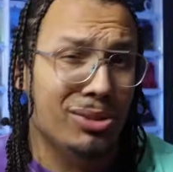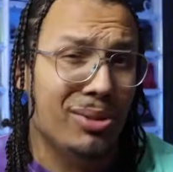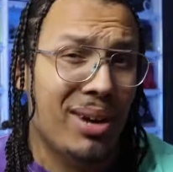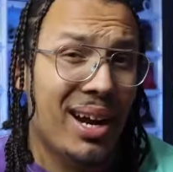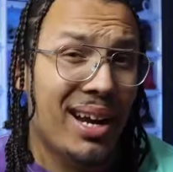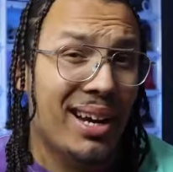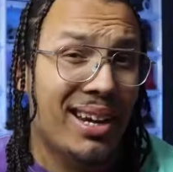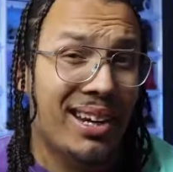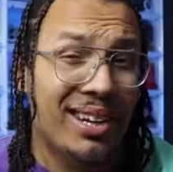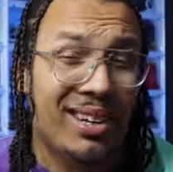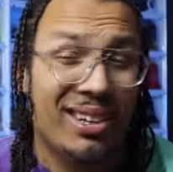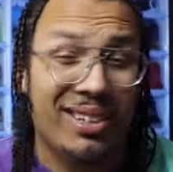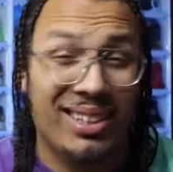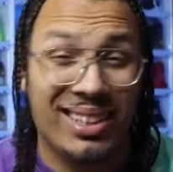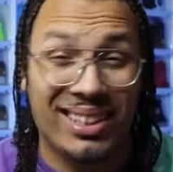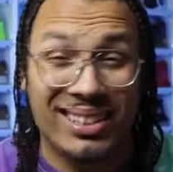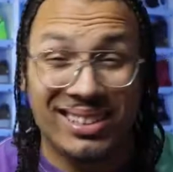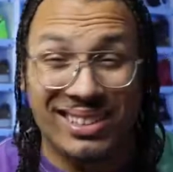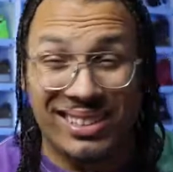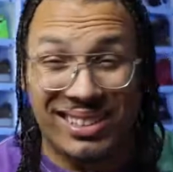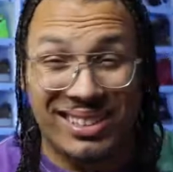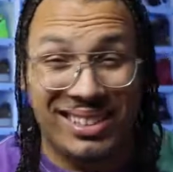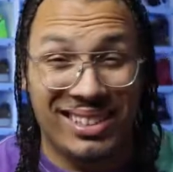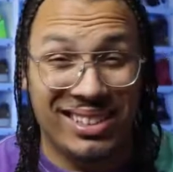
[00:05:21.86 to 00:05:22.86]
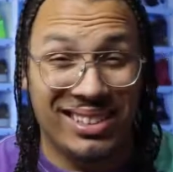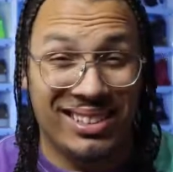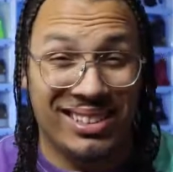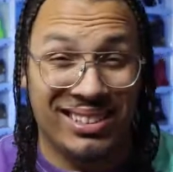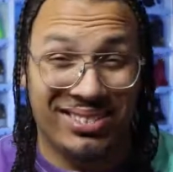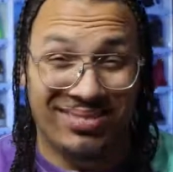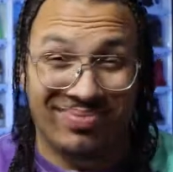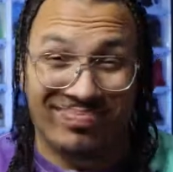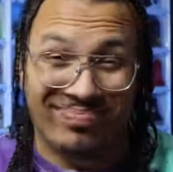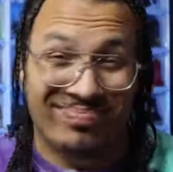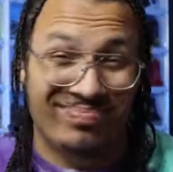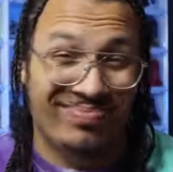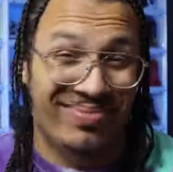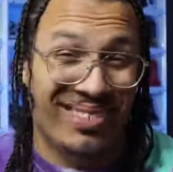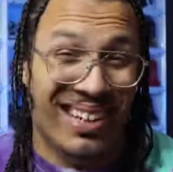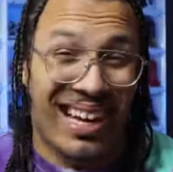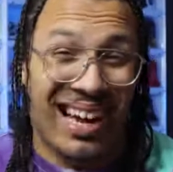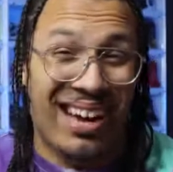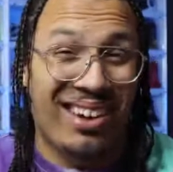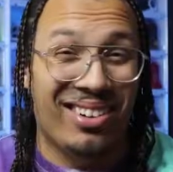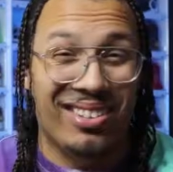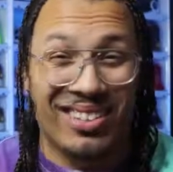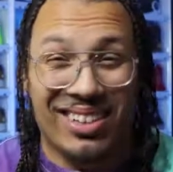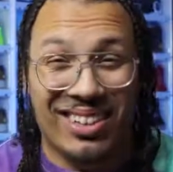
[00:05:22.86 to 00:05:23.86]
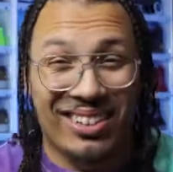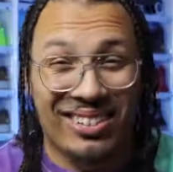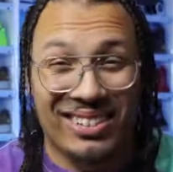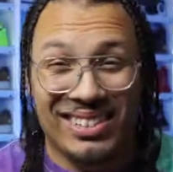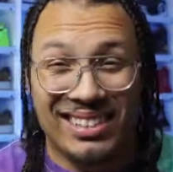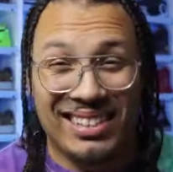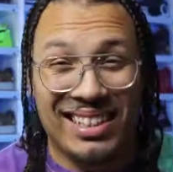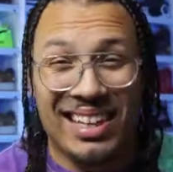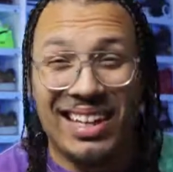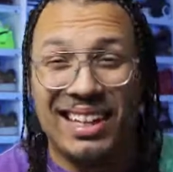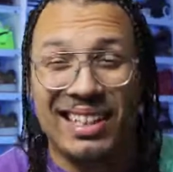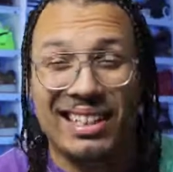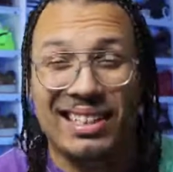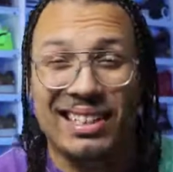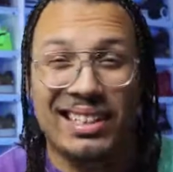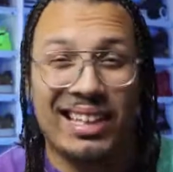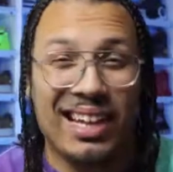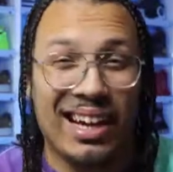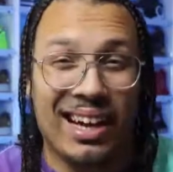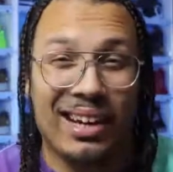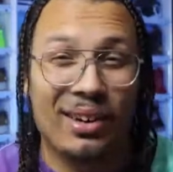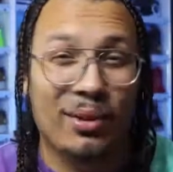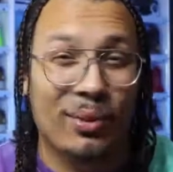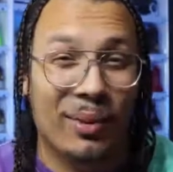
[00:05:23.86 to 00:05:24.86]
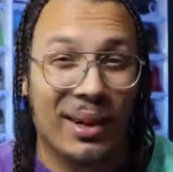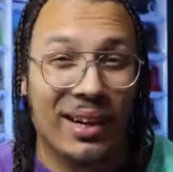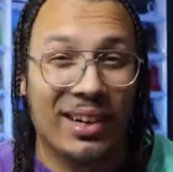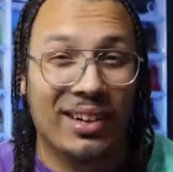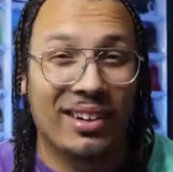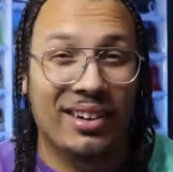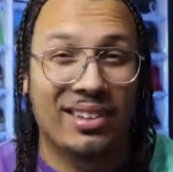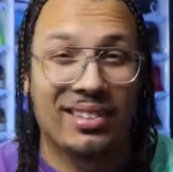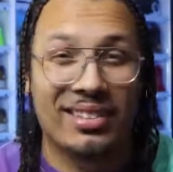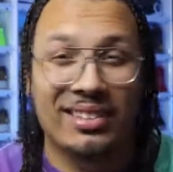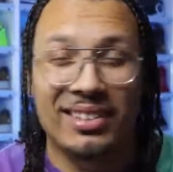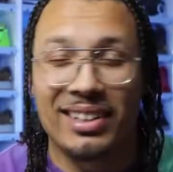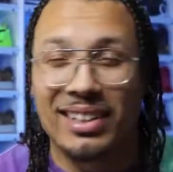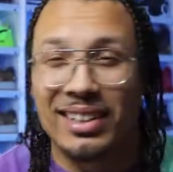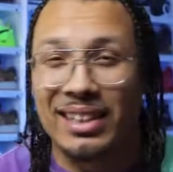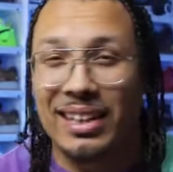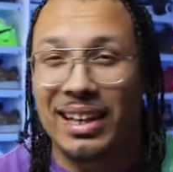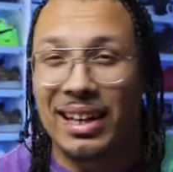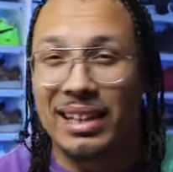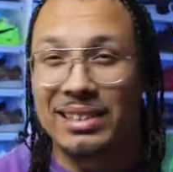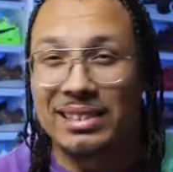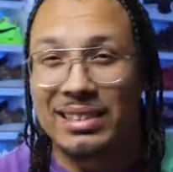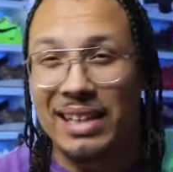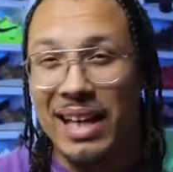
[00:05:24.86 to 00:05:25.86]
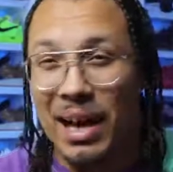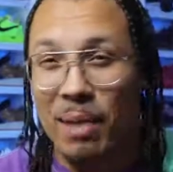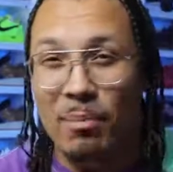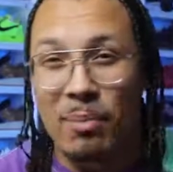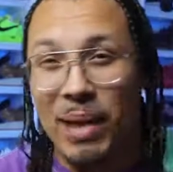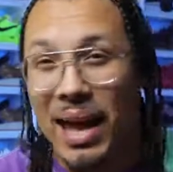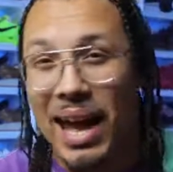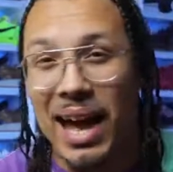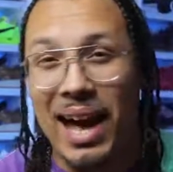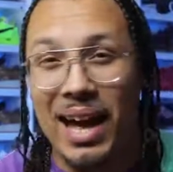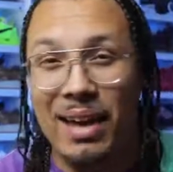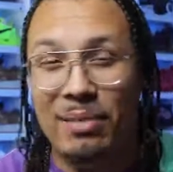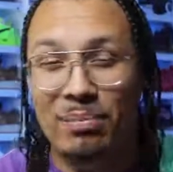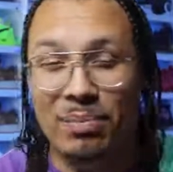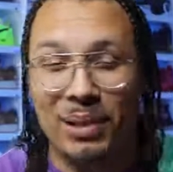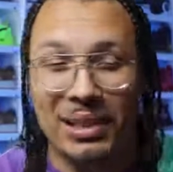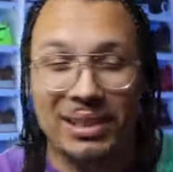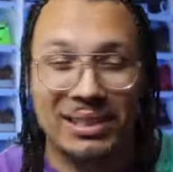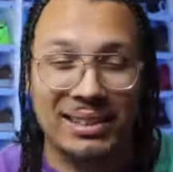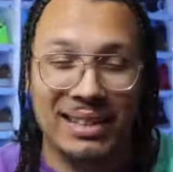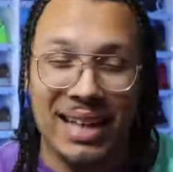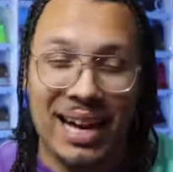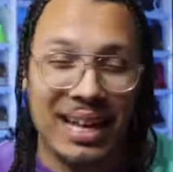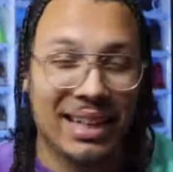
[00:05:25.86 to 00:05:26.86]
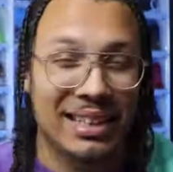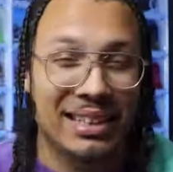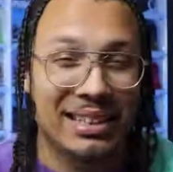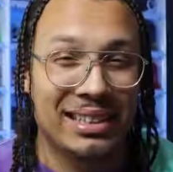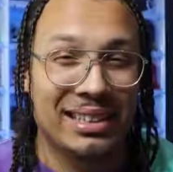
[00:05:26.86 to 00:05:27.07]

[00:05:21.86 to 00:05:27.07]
shoe right here is just, I don't know, it's like kind of weird. It's not bad, but it's not